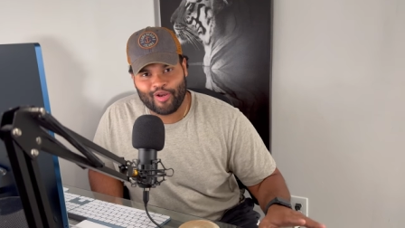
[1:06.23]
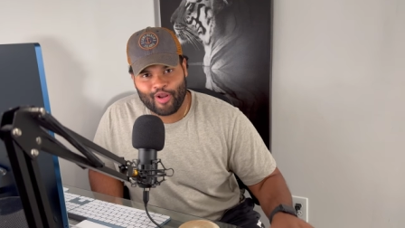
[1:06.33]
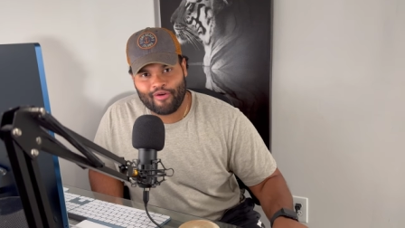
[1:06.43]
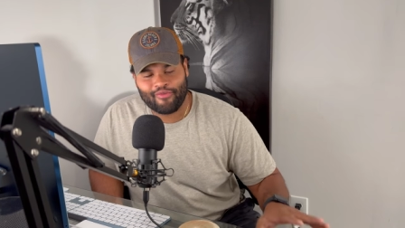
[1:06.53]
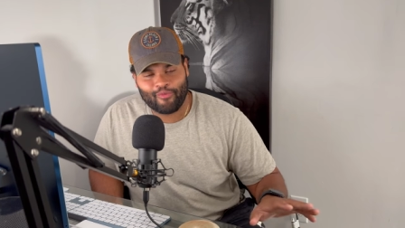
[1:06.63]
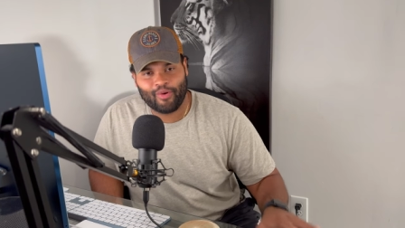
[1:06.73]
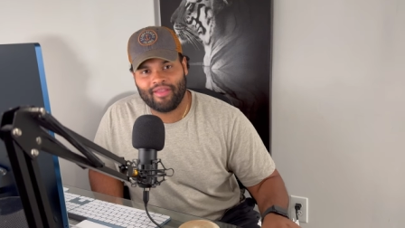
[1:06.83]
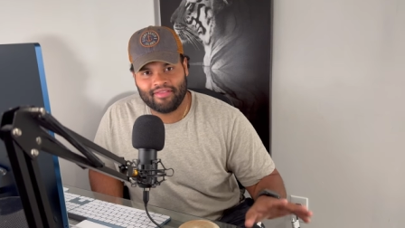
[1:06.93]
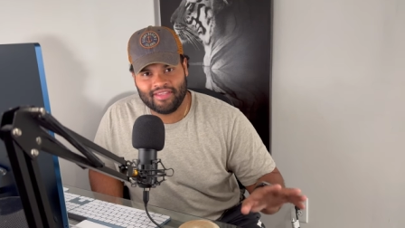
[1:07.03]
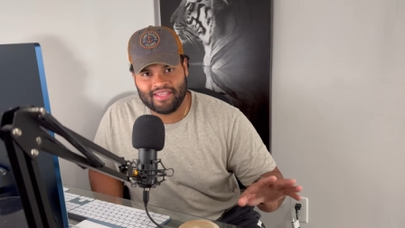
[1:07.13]
Enough
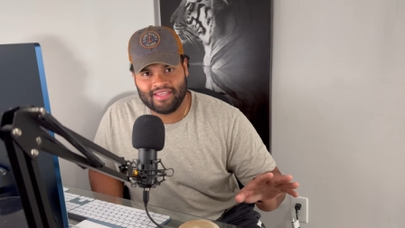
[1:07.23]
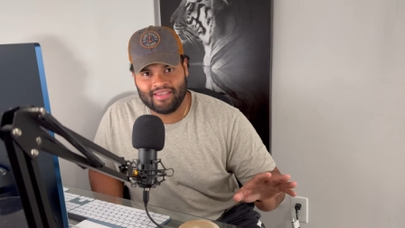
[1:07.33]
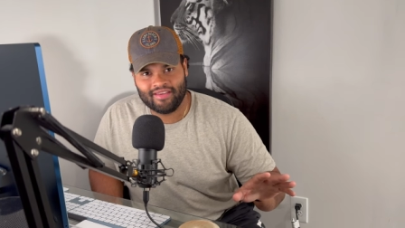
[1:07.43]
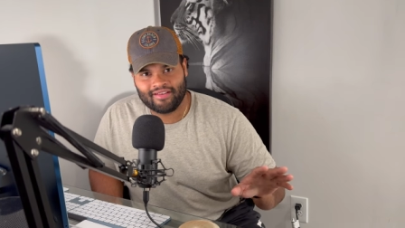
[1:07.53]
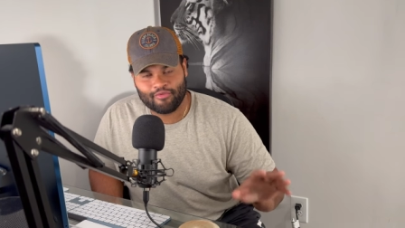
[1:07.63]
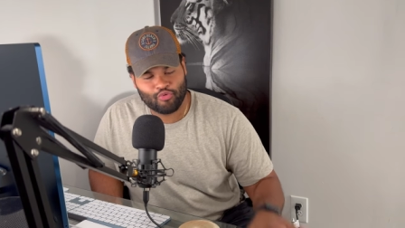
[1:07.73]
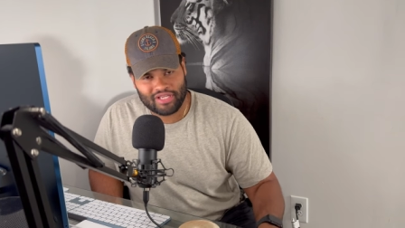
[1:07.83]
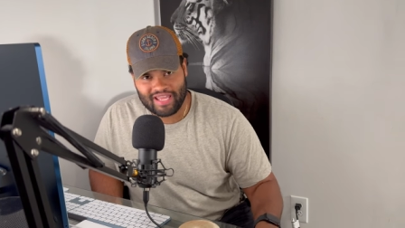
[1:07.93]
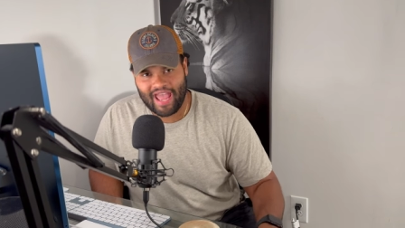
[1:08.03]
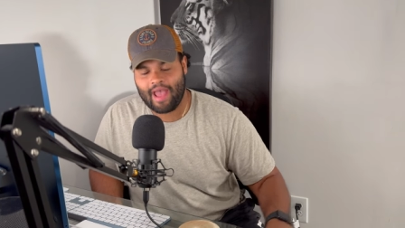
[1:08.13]
with the
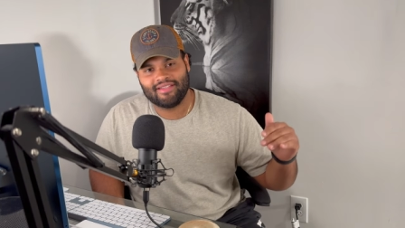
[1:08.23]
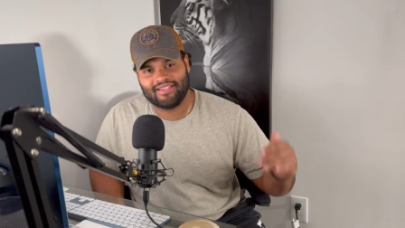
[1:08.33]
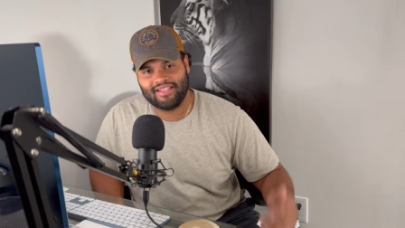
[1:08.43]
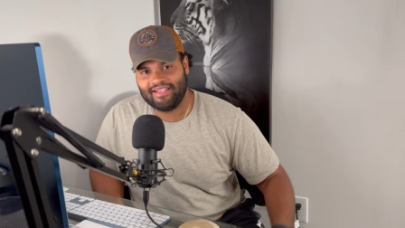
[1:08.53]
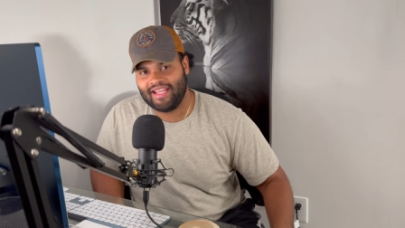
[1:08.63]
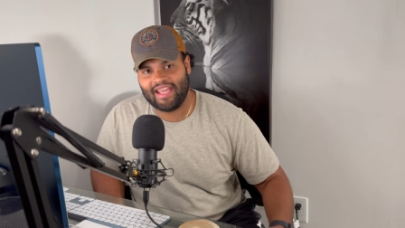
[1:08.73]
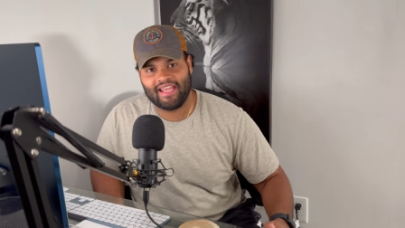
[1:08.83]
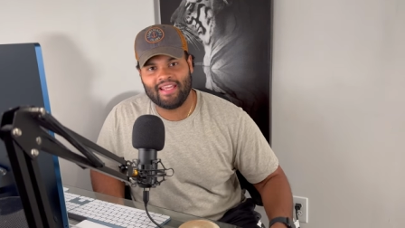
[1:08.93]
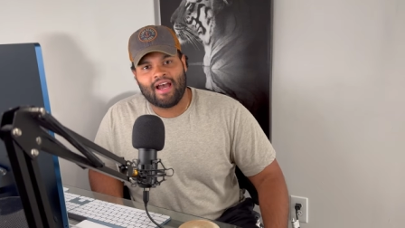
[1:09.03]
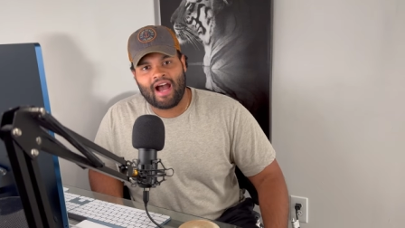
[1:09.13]
recap.
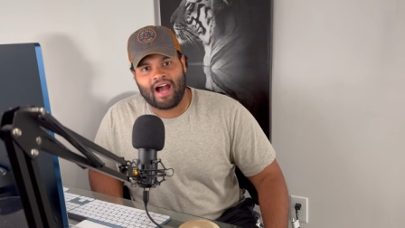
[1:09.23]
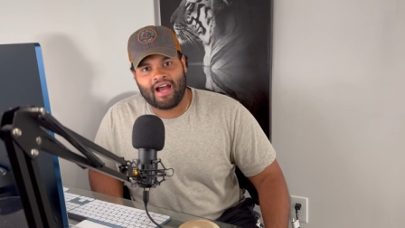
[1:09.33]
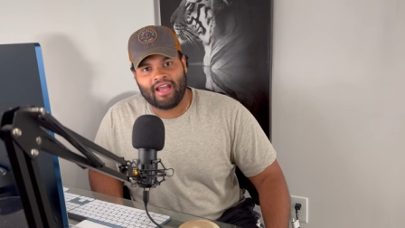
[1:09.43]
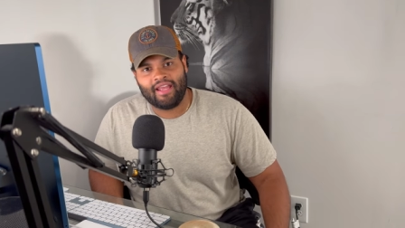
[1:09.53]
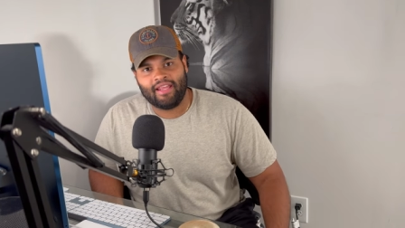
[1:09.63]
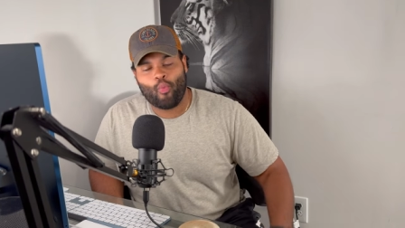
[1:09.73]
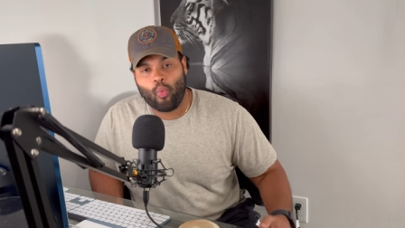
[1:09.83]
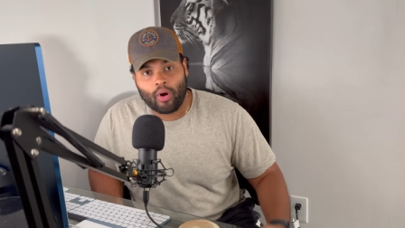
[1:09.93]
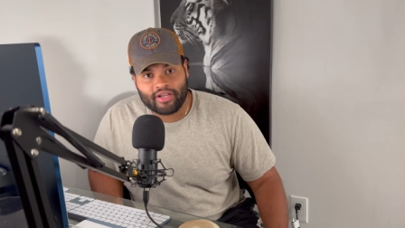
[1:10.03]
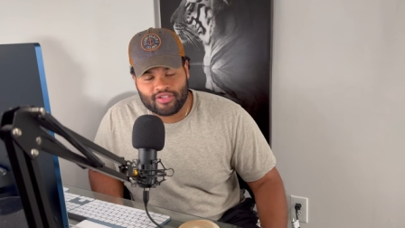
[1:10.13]
Today, I
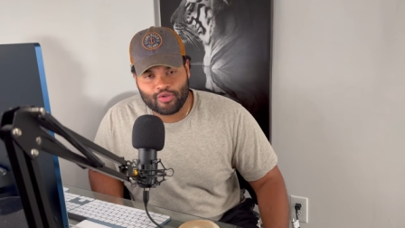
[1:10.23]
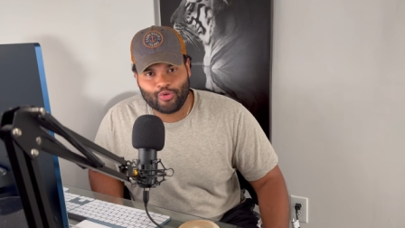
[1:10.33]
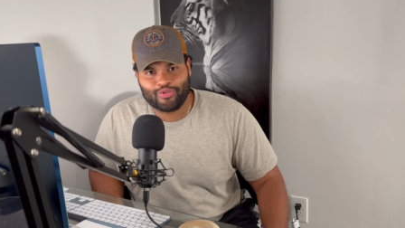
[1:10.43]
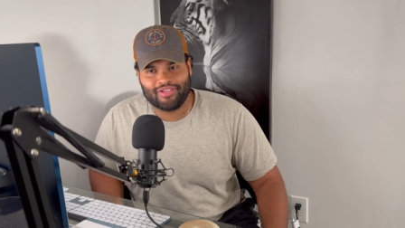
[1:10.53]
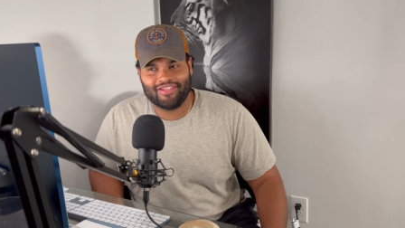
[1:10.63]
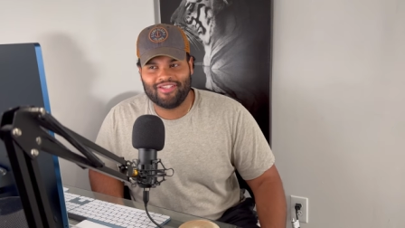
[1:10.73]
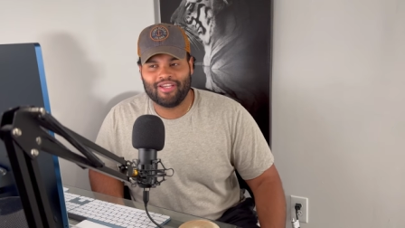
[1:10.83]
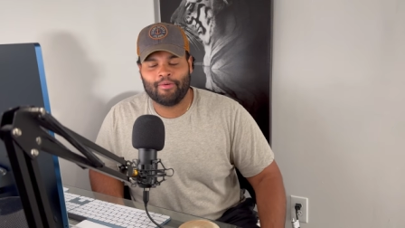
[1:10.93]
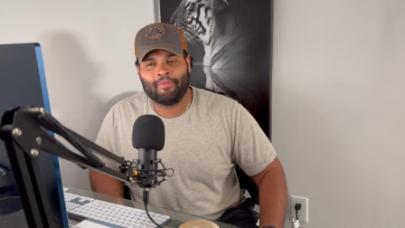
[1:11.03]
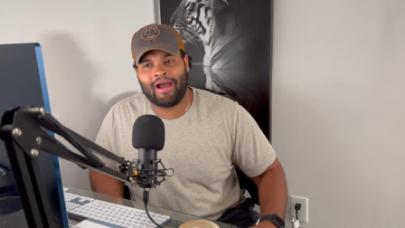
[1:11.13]
wanted to go to the
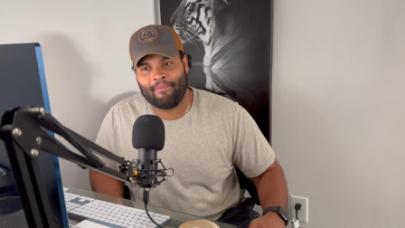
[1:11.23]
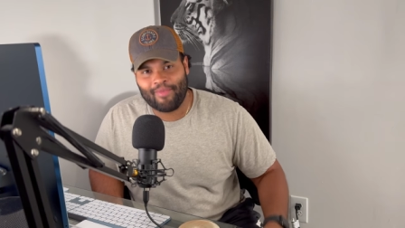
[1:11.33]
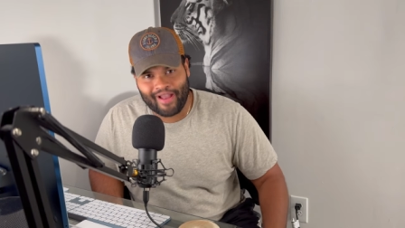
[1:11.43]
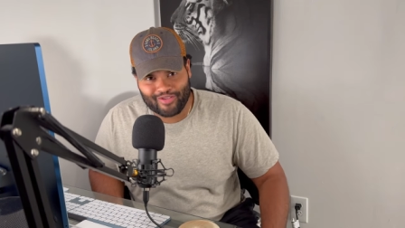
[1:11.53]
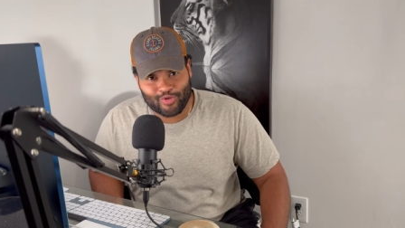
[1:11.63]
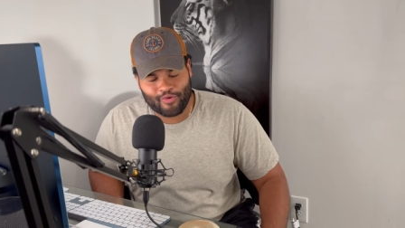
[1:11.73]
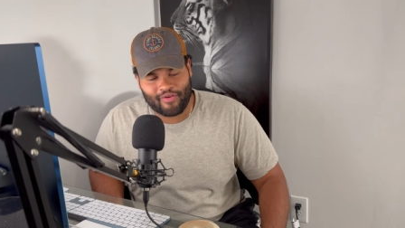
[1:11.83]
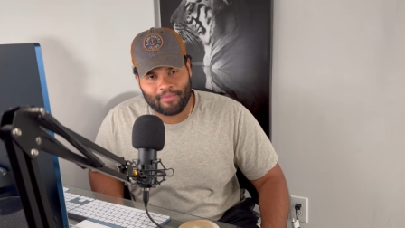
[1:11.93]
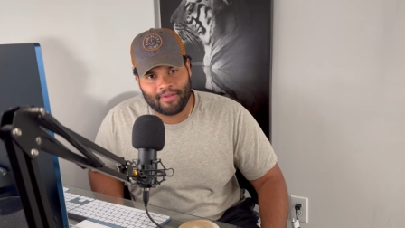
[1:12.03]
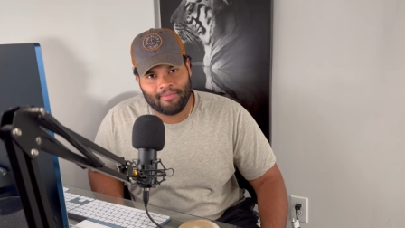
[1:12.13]
gym. I'm not sure
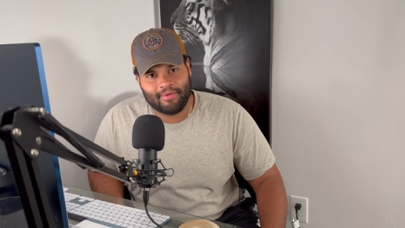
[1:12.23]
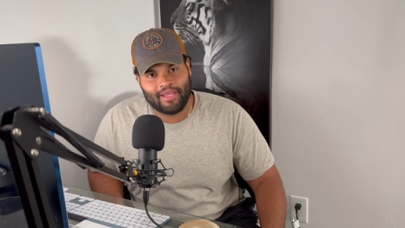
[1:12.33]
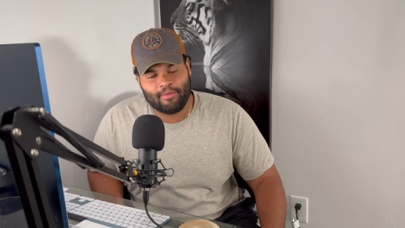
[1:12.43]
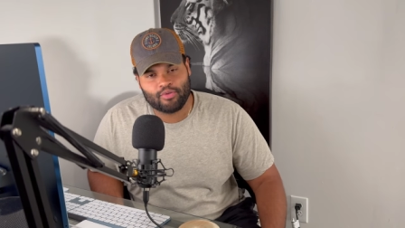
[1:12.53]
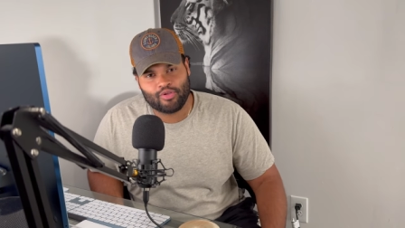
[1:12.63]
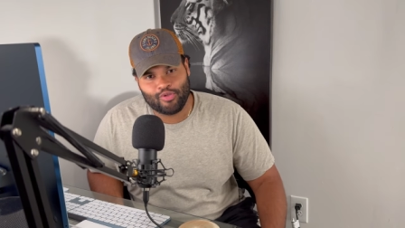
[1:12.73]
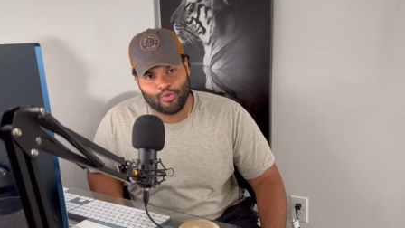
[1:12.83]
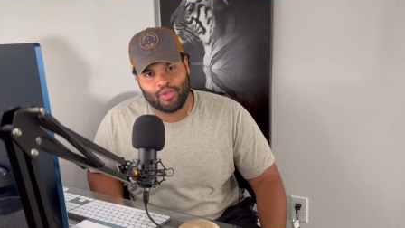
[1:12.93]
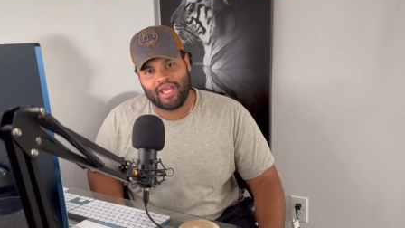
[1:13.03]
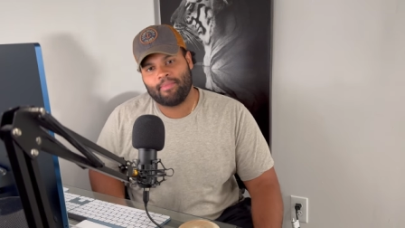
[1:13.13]
if I'm going to be able to
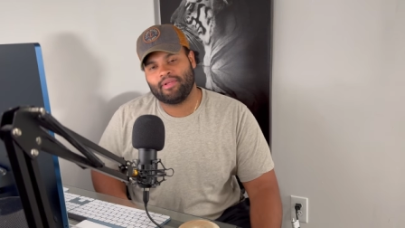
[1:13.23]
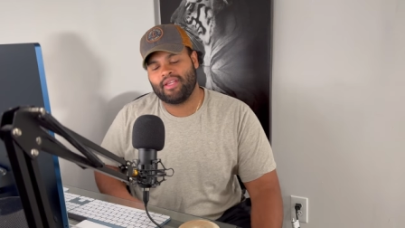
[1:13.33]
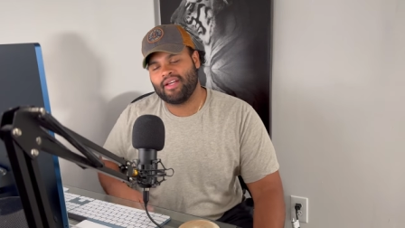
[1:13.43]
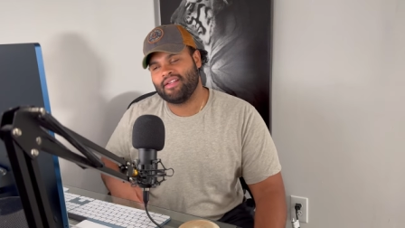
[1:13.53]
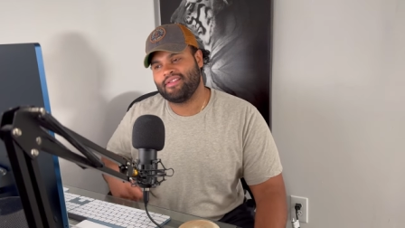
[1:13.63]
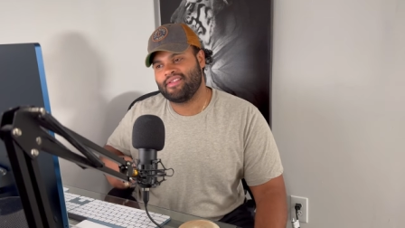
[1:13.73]
do that because